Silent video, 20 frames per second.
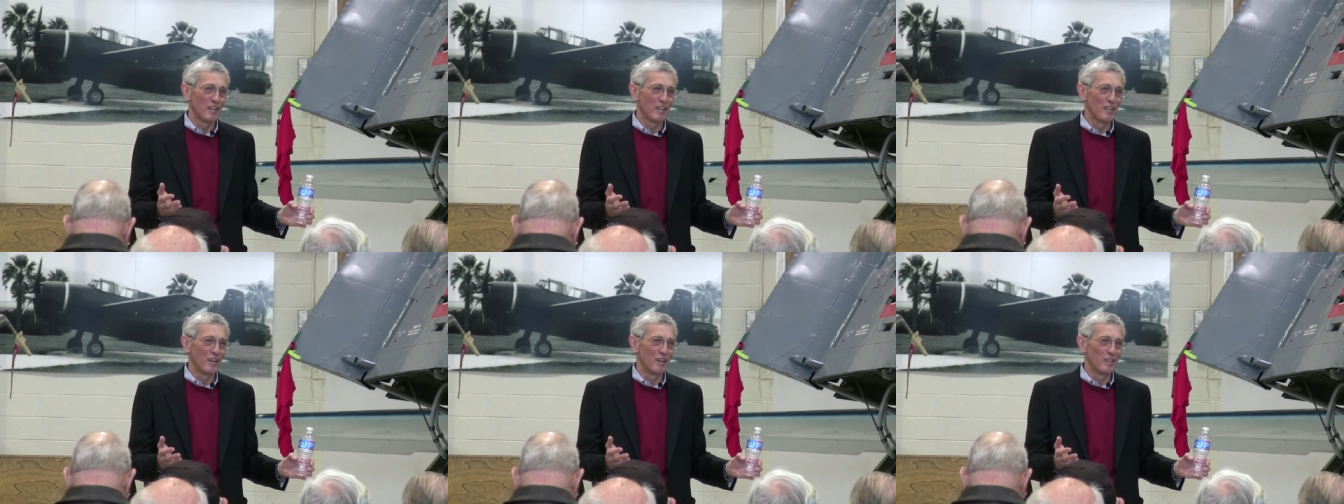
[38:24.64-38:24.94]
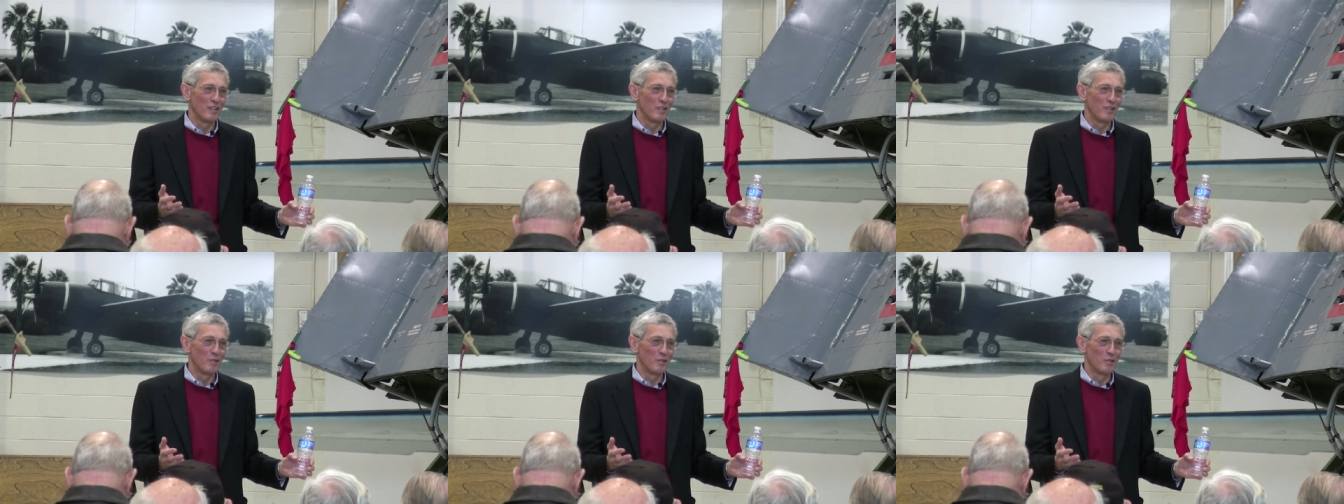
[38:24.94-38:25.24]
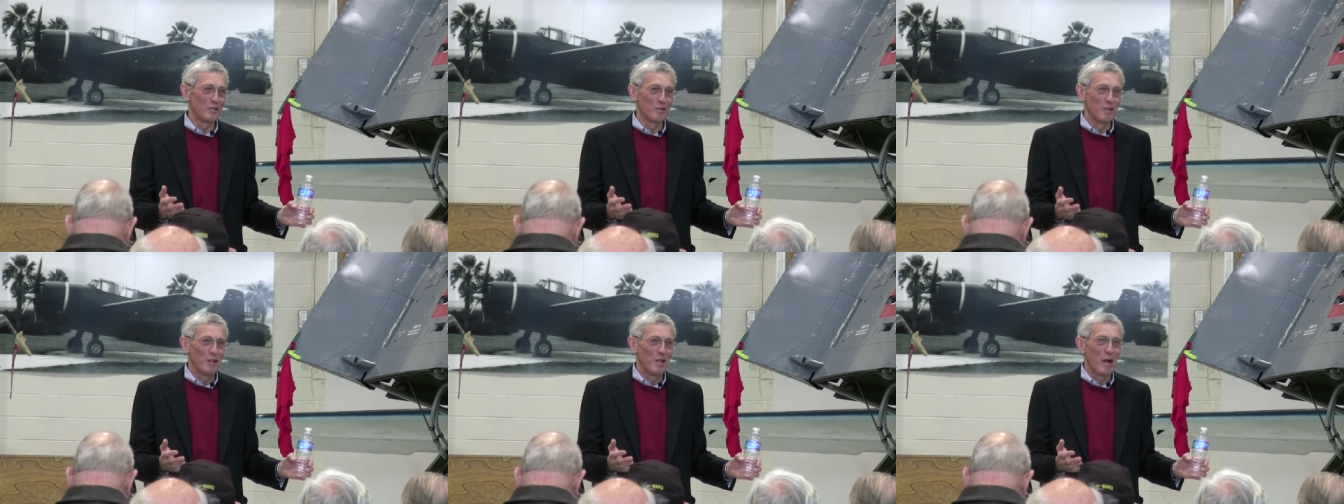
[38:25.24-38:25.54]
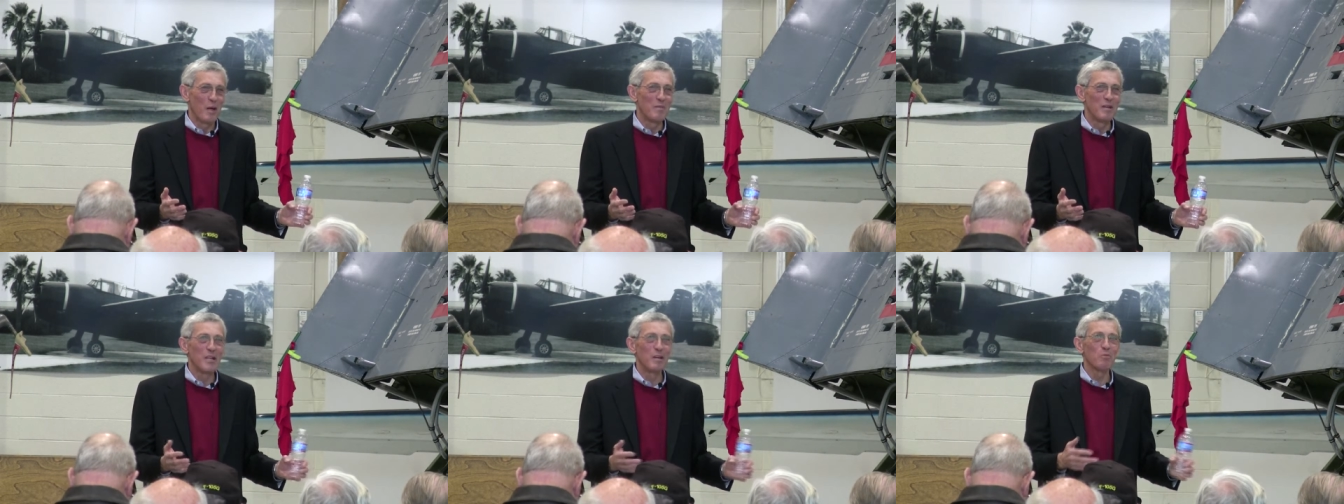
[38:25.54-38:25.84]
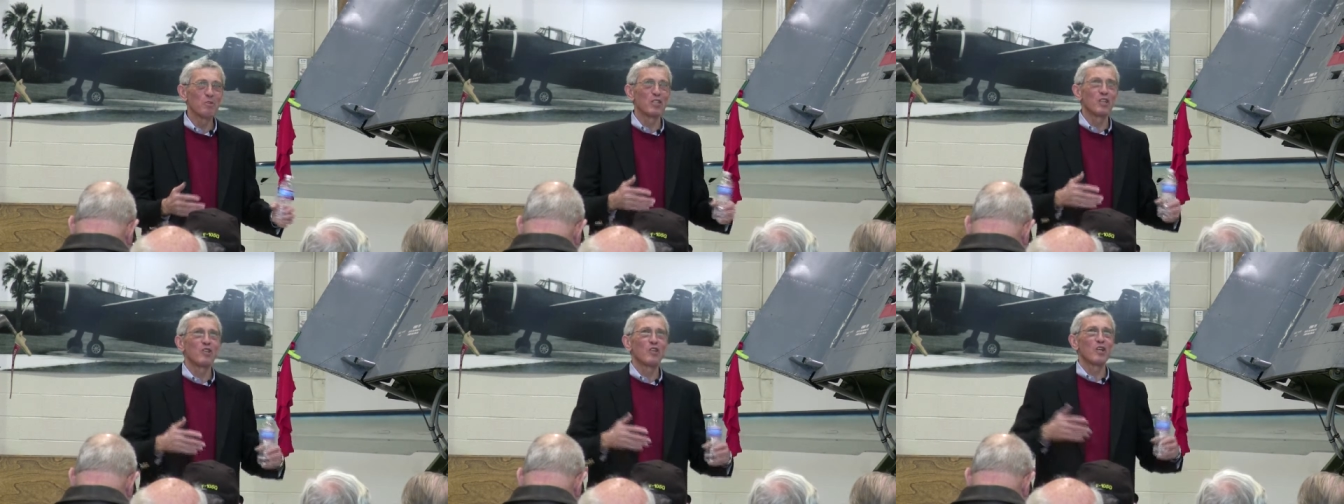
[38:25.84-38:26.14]
Uh, I,
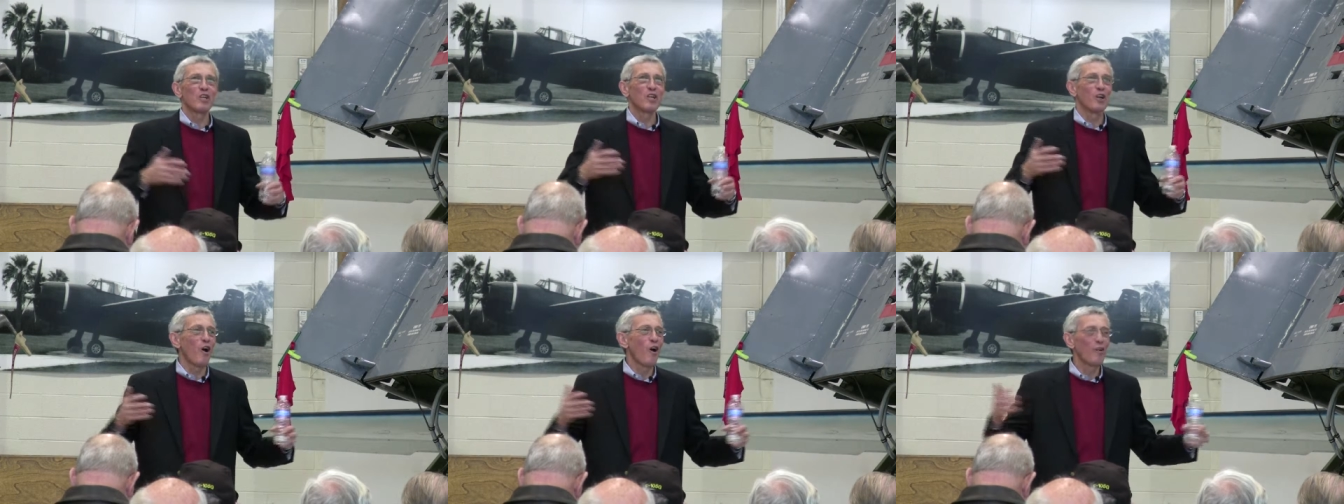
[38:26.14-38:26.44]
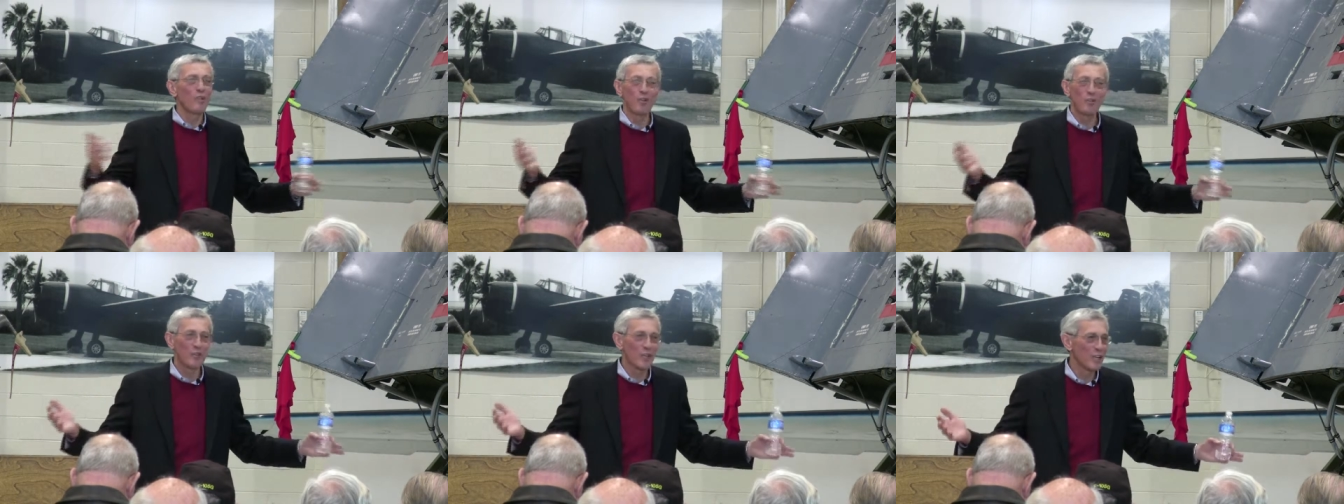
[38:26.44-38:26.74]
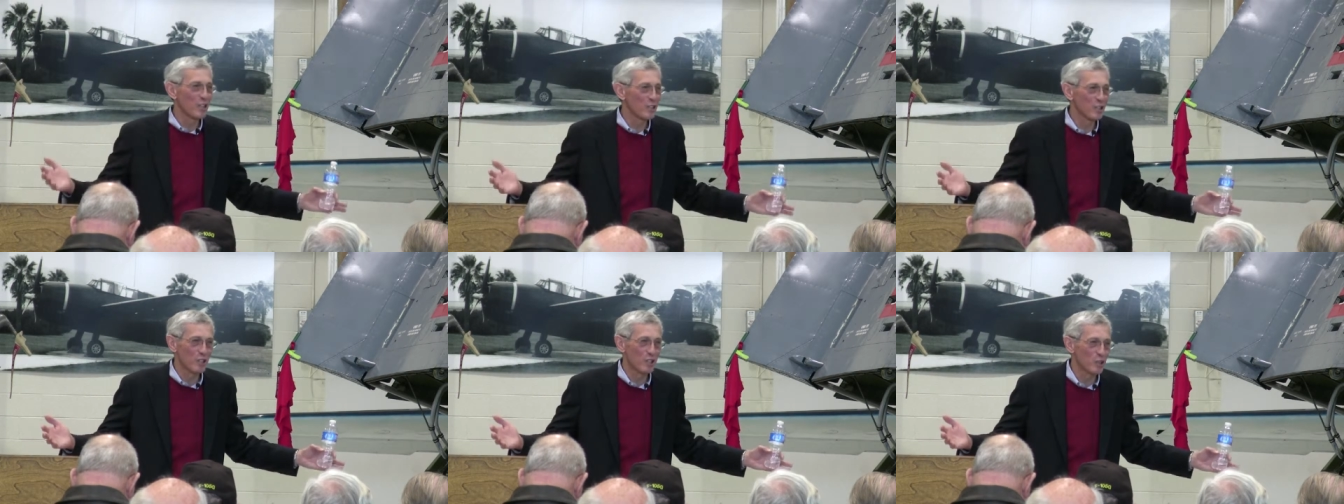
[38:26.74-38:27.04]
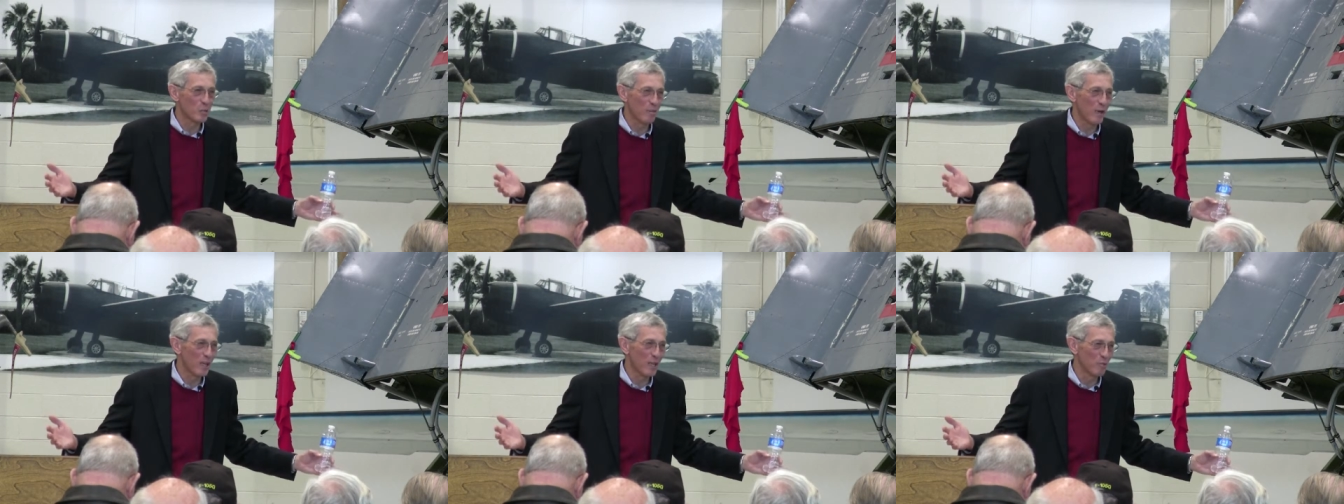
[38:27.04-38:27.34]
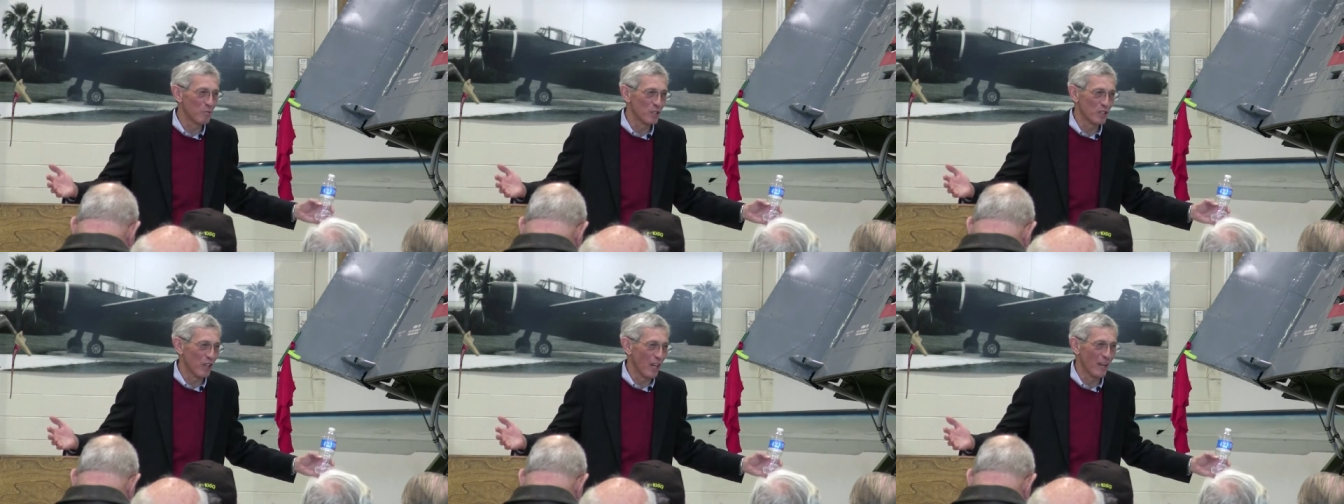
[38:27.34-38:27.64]
mean, it was good at all the things the
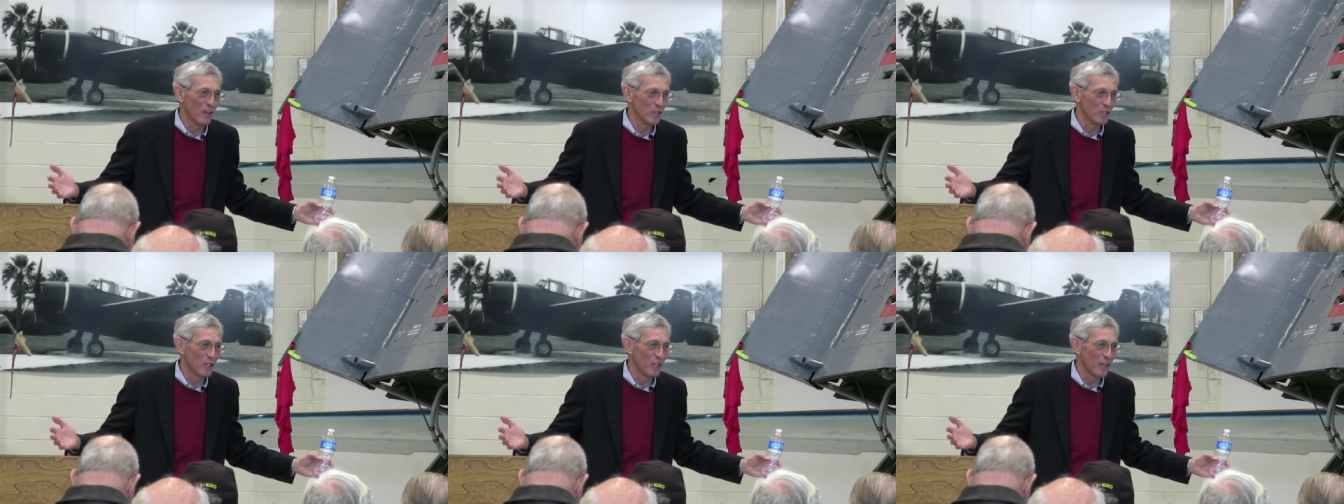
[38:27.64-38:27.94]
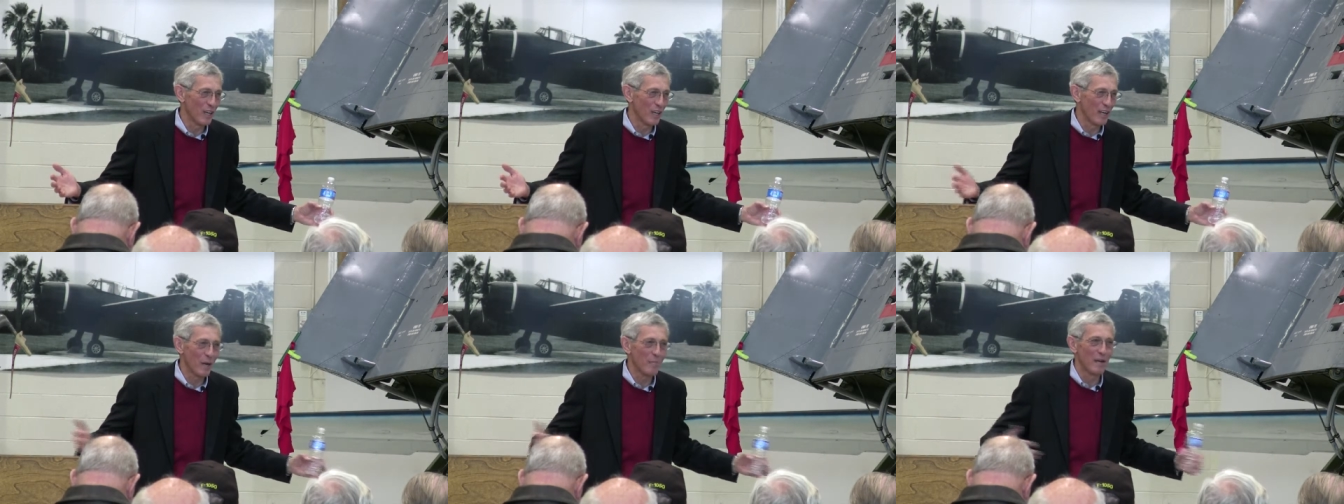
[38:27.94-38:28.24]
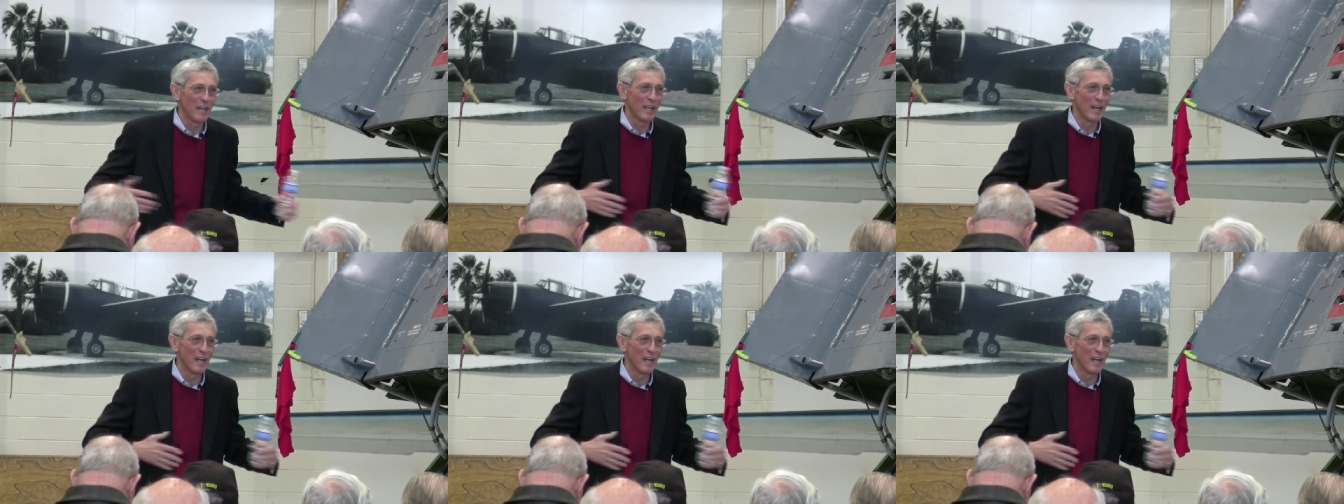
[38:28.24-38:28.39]
SPAD was lousy at.